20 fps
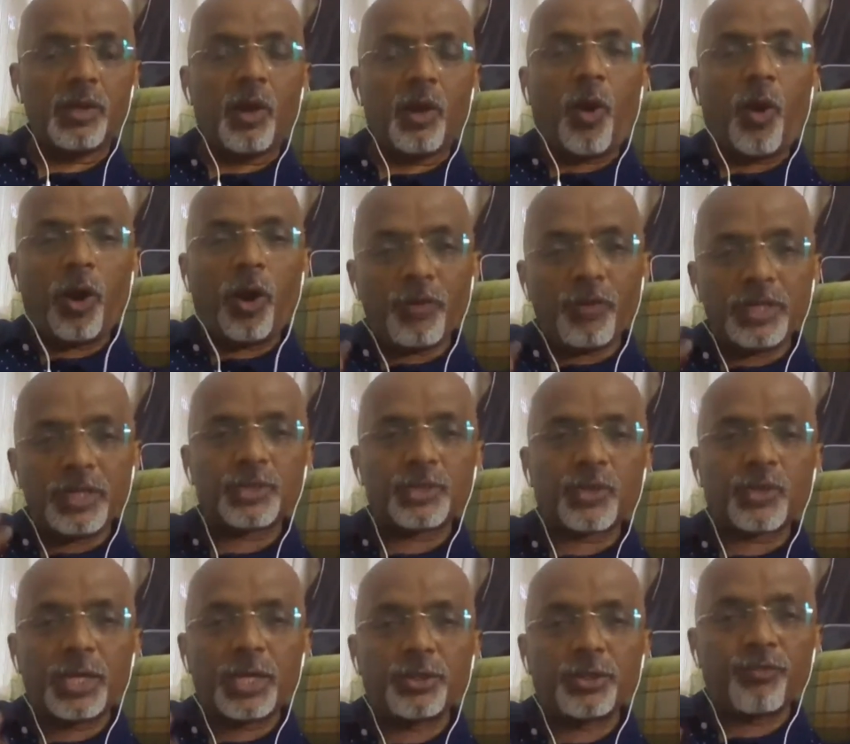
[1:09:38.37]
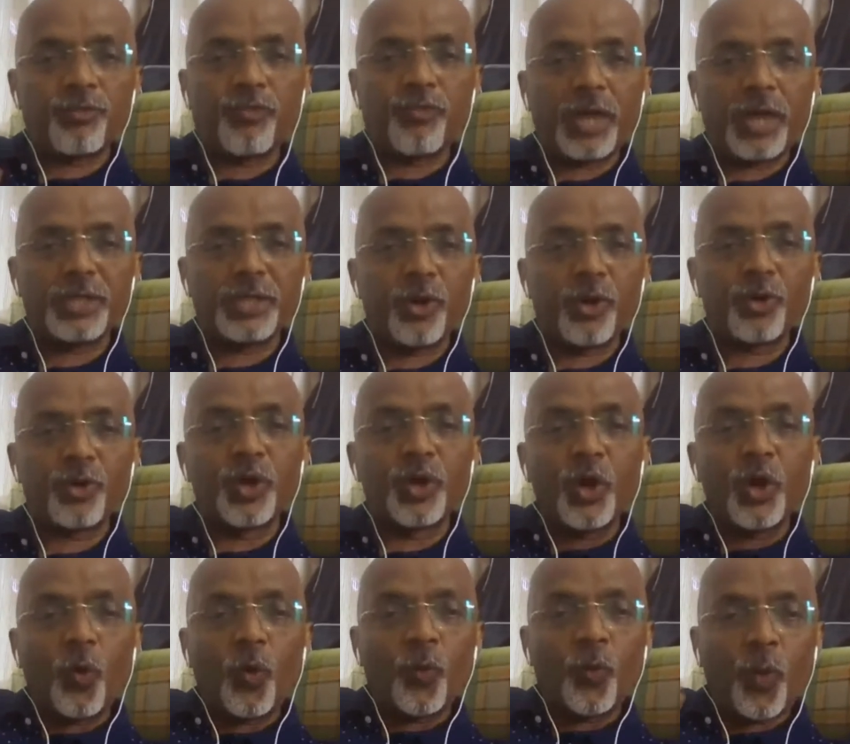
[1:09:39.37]
Always try to find out
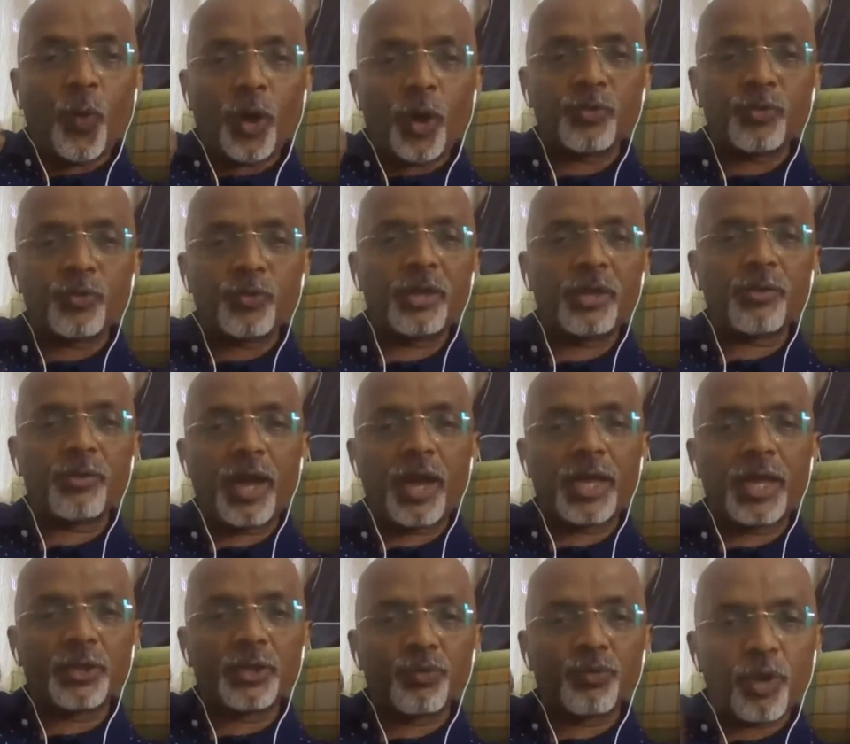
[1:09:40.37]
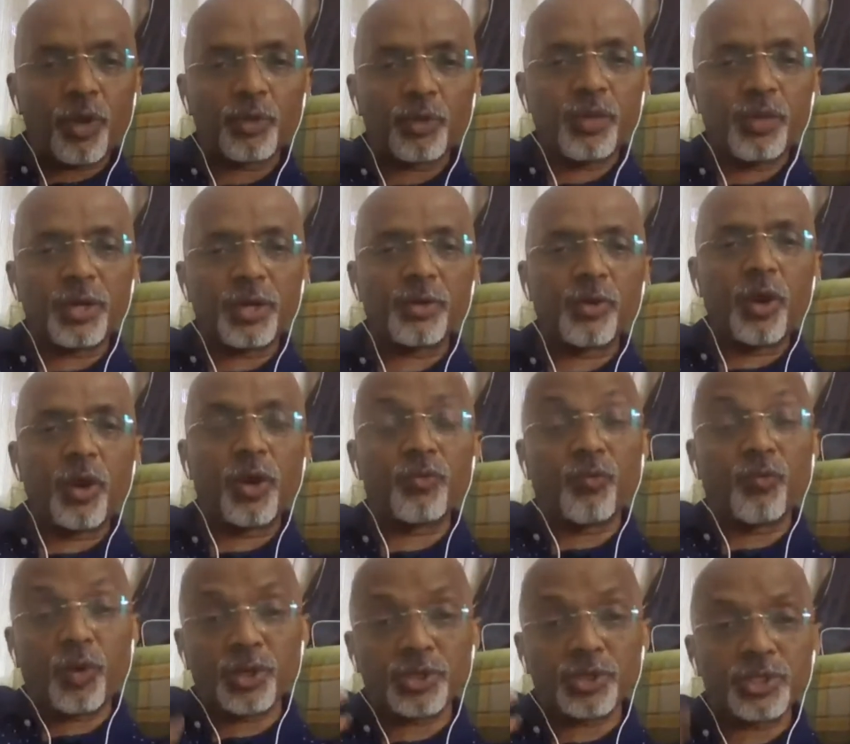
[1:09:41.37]
what went right, what went wrong,
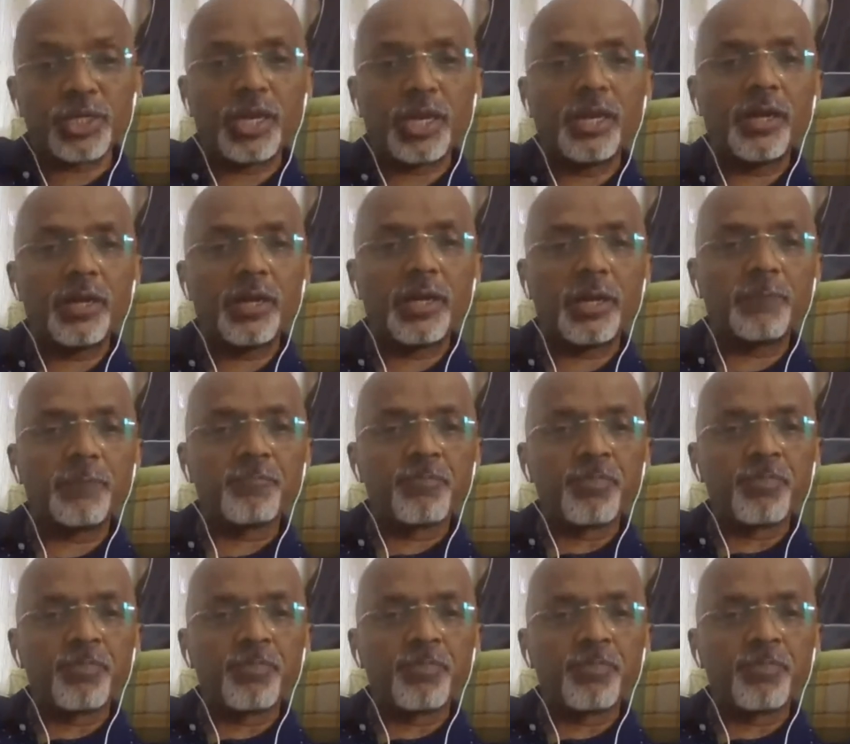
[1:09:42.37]
what is your learning.